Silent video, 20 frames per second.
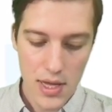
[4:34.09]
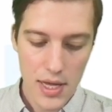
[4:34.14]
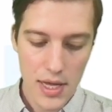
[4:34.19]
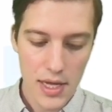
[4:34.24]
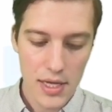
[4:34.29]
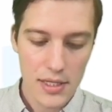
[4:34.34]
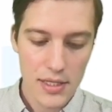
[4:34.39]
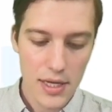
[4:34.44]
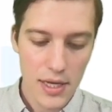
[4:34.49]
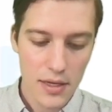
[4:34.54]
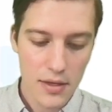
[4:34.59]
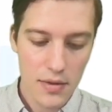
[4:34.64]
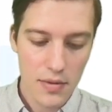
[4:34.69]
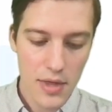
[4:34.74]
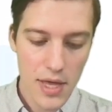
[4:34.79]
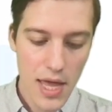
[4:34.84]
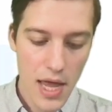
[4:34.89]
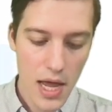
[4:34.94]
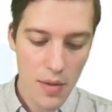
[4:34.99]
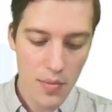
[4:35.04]
is that
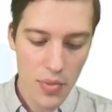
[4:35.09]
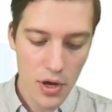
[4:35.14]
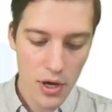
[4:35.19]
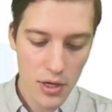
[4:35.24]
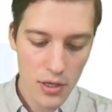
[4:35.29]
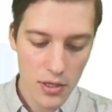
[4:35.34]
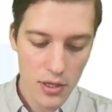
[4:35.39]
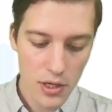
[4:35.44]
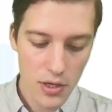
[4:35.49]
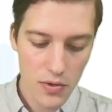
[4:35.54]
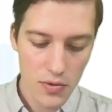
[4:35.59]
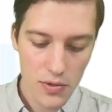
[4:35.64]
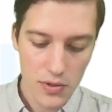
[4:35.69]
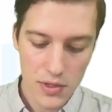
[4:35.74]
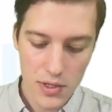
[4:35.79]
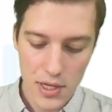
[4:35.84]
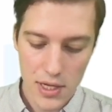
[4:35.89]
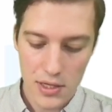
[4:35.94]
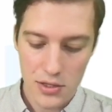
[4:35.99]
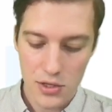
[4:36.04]
the hypotenuse
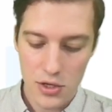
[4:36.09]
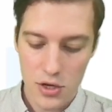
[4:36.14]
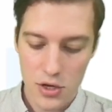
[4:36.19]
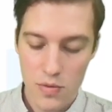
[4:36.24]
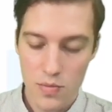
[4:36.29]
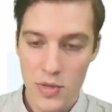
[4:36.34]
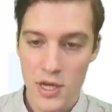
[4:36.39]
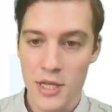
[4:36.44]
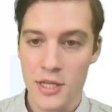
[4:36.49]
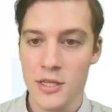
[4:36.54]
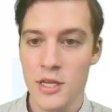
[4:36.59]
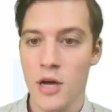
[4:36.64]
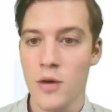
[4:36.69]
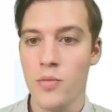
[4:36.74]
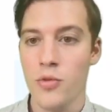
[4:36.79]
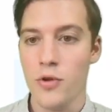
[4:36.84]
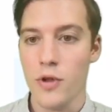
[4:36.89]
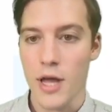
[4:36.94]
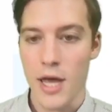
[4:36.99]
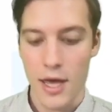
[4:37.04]
is going to be
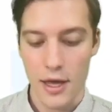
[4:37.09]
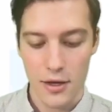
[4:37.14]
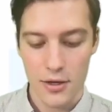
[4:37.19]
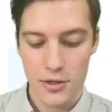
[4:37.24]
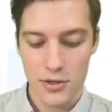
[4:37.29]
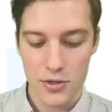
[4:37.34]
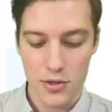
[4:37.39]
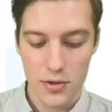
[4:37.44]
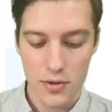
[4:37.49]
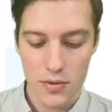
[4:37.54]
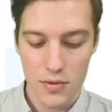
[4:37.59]
double x.